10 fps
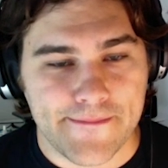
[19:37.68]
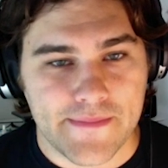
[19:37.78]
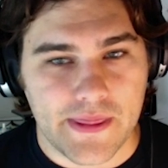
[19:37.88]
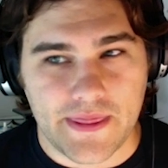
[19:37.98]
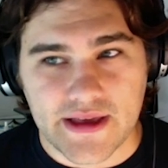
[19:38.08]

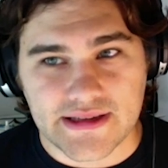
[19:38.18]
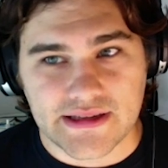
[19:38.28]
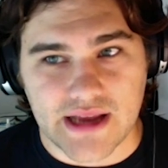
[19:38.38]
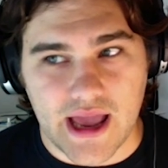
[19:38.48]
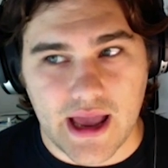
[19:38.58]

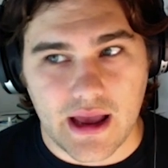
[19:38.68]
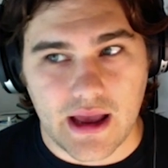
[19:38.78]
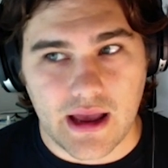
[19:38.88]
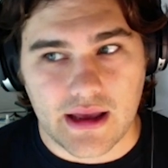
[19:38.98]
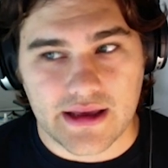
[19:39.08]
this
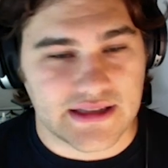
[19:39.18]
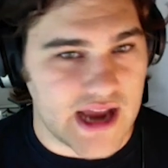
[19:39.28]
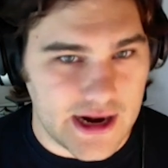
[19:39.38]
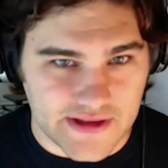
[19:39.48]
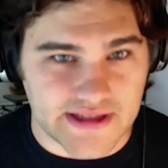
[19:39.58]
is
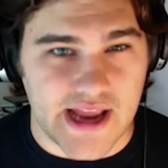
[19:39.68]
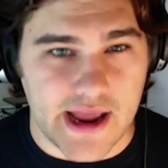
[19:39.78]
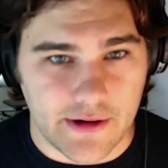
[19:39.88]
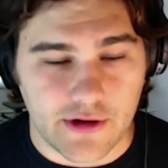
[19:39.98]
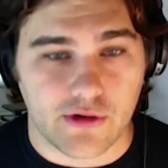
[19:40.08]
kind of the
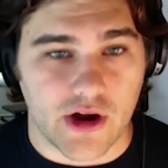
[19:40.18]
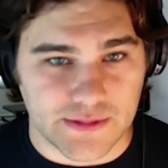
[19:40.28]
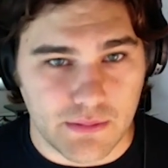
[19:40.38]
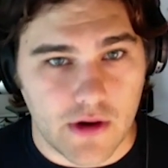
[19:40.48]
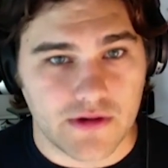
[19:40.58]
standard
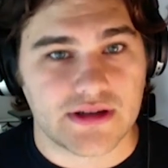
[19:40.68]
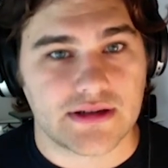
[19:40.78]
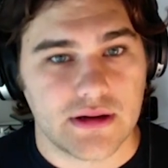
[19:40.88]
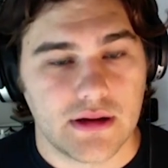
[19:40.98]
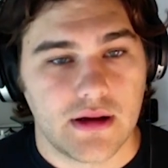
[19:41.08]
across
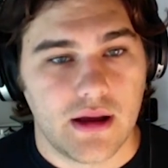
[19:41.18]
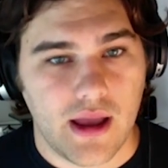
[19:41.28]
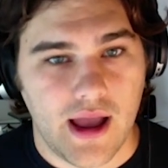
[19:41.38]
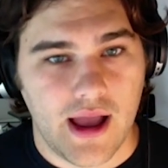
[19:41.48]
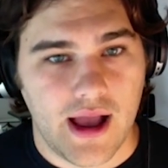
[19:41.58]
most
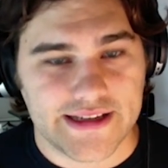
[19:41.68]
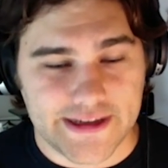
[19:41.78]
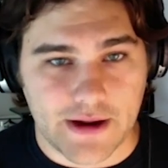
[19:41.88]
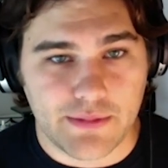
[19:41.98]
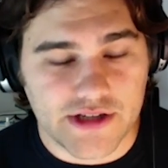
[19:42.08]

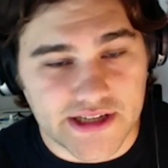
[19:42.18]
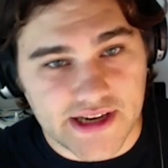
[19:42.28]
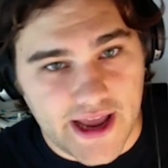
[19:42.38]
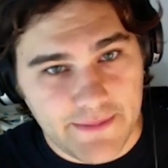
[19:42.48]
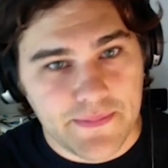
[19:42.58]
DeFi projects
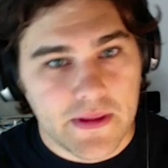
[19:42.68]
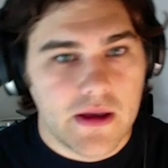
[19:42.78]
today.